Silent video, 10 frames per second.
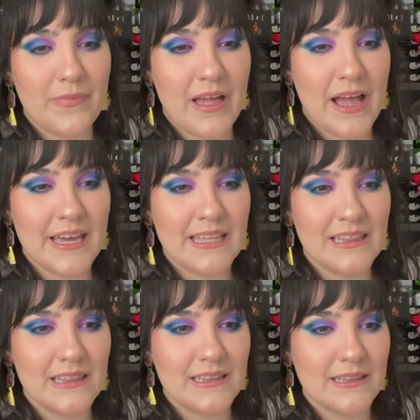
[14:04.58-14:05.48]
I
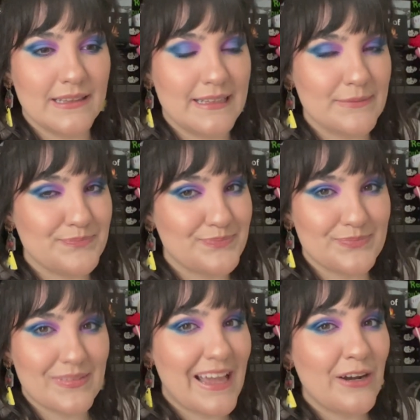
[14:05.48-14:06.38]

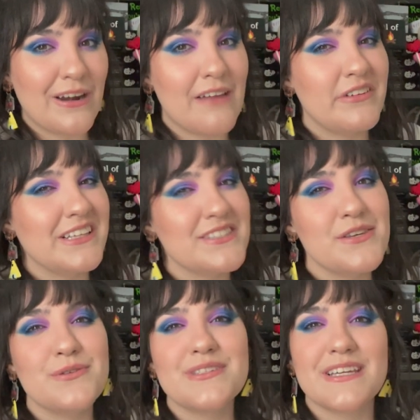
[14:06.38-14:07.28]
don't have an
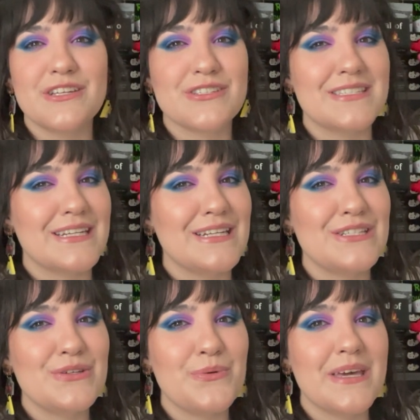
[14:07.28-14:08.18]
excuse. I just didn't
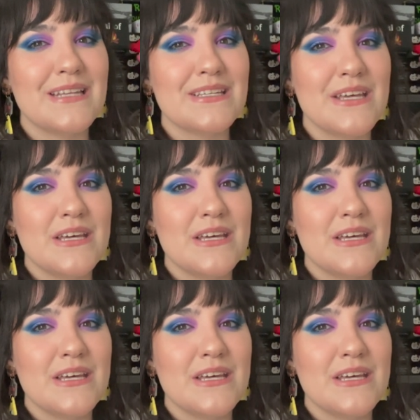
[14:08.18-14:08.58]
do it.